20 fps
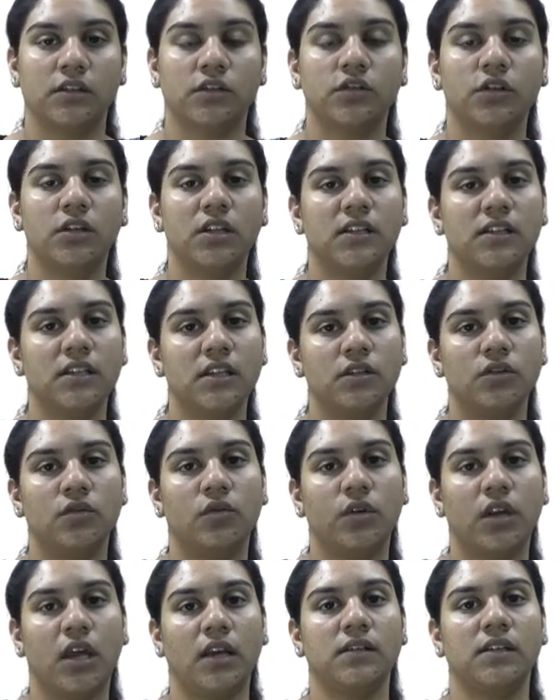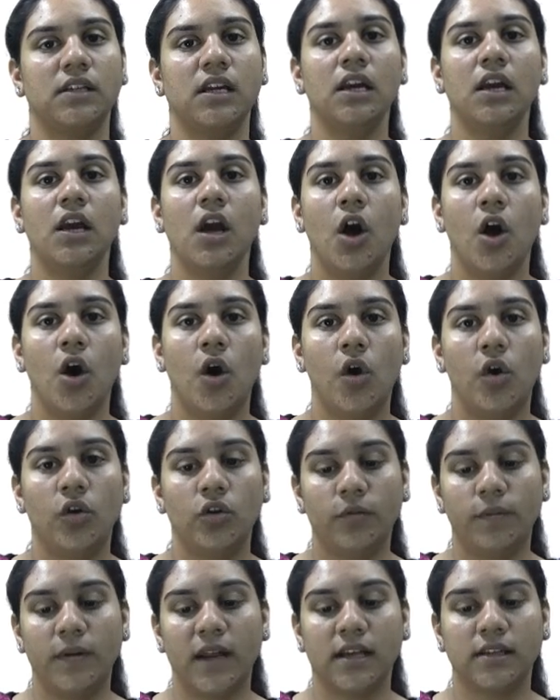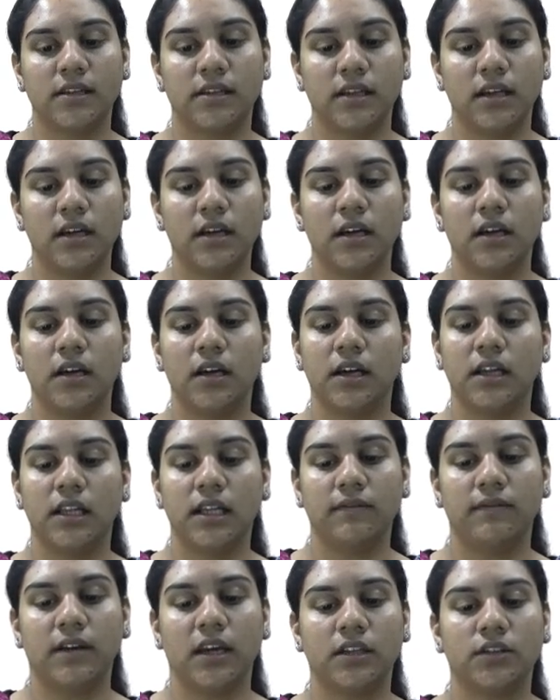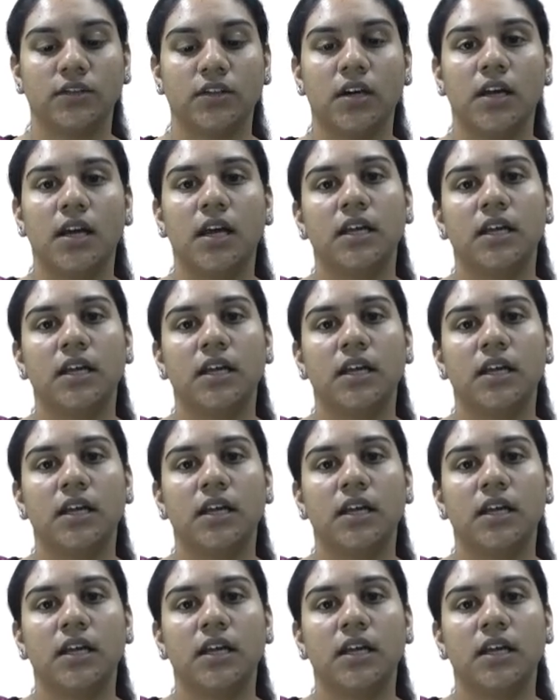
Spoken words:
So, this is known as the holoblastic cleavage.